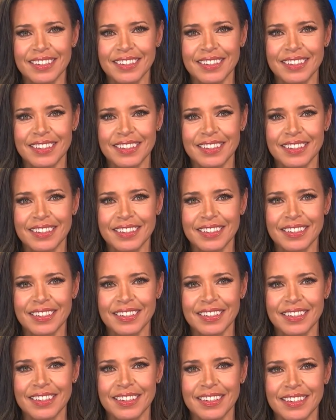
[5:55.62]

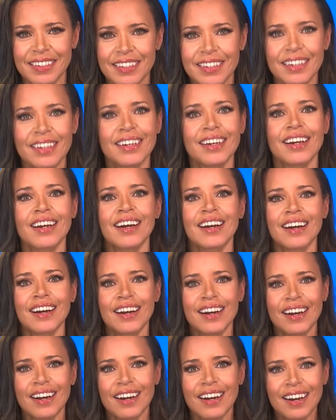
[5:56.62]

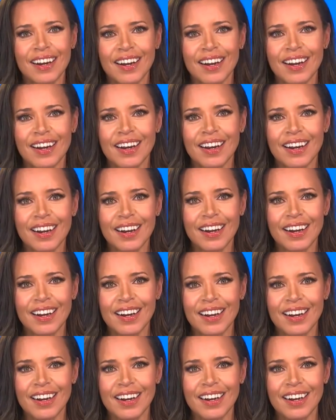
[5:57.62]

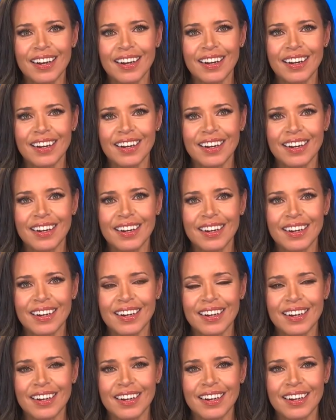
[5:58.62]

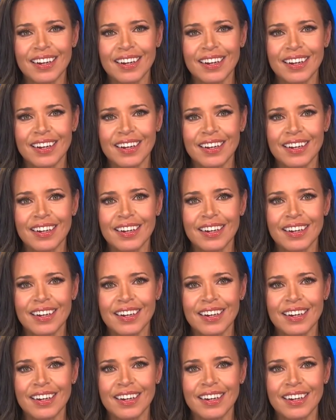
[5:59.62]

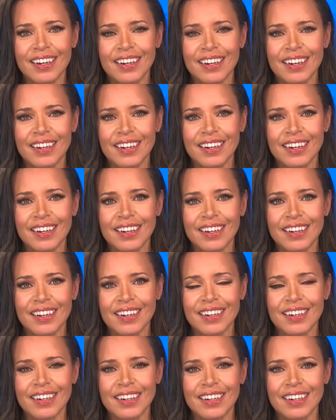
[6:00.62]

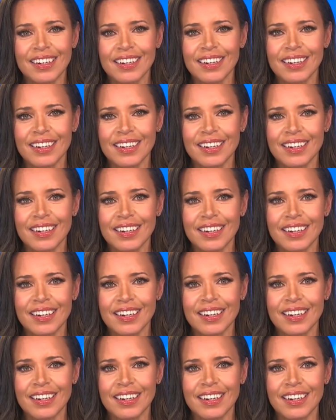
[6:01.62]

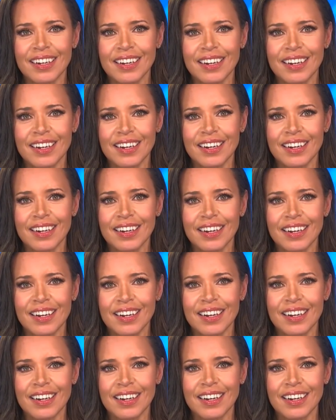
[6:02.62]
No words are spoken by the person on screen.